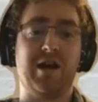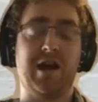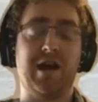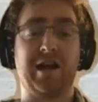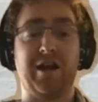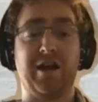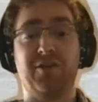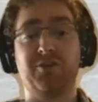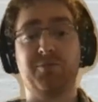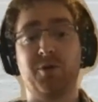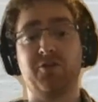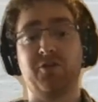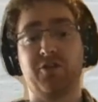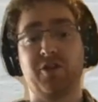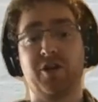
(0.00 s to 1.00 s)
okay, if this
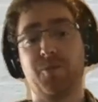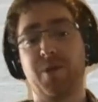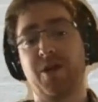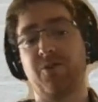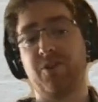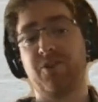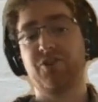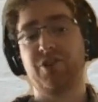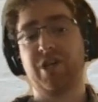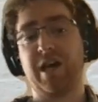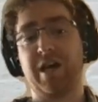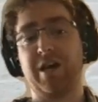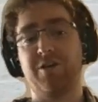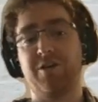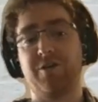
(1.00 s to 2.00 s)
person's going to make this
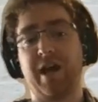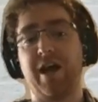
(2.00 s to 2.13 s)
change,